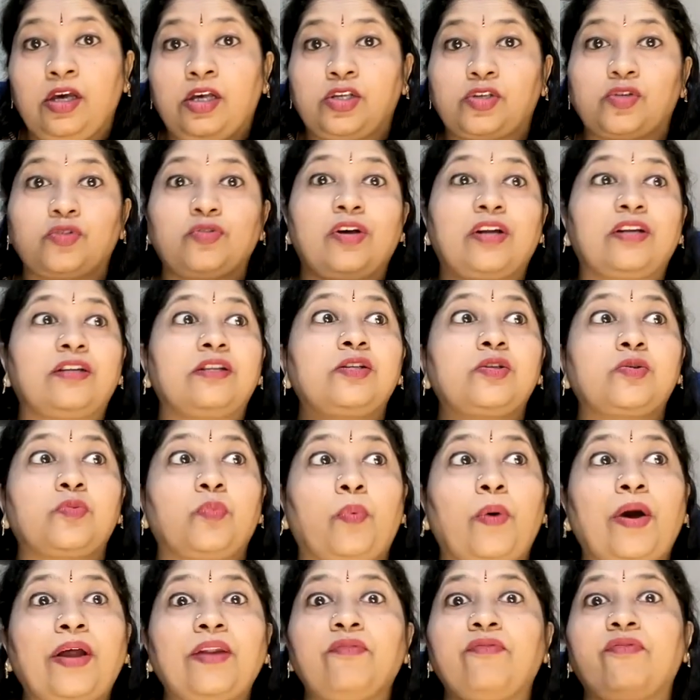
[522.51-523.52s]
So that
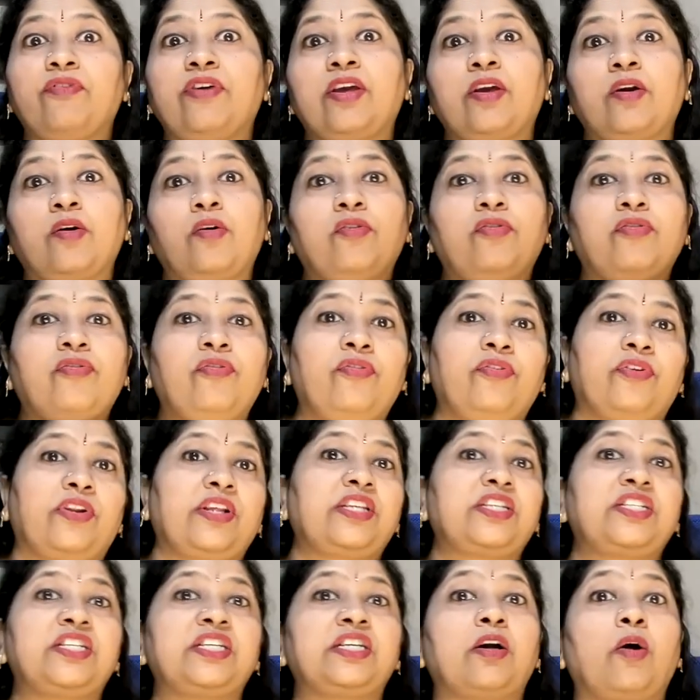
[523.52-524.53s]
is one way of
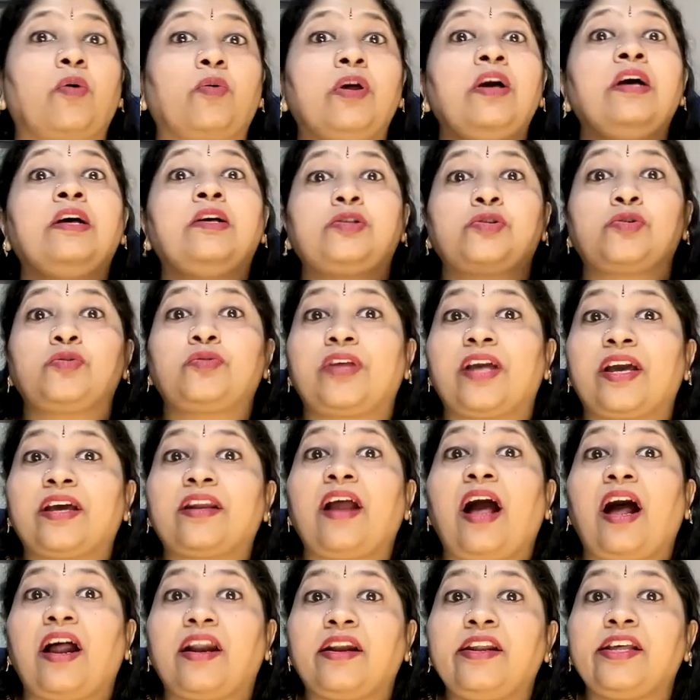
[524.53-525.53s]
reaching out. So they are
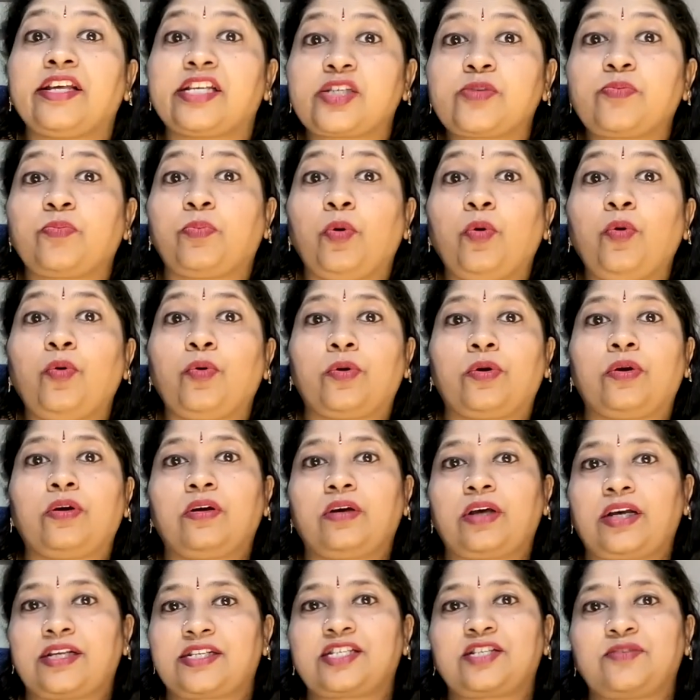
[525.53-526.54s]
unexplored
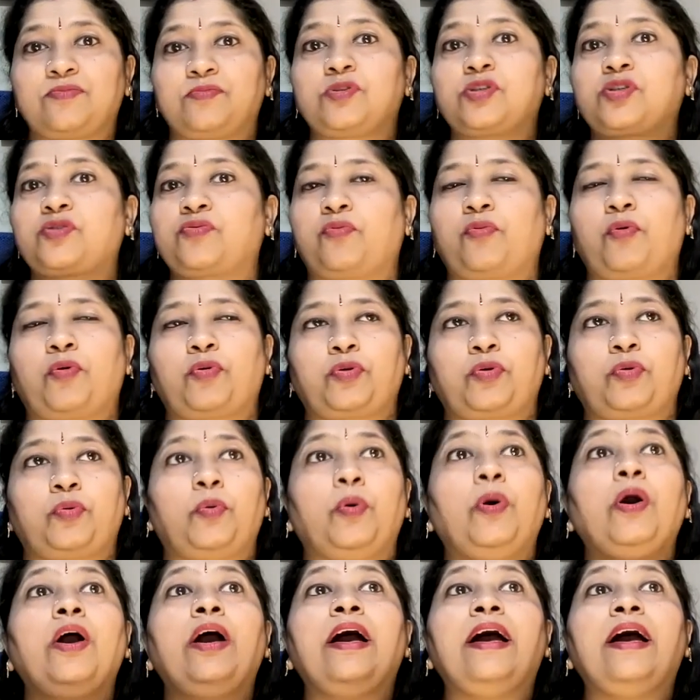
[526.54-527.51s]
customers for you.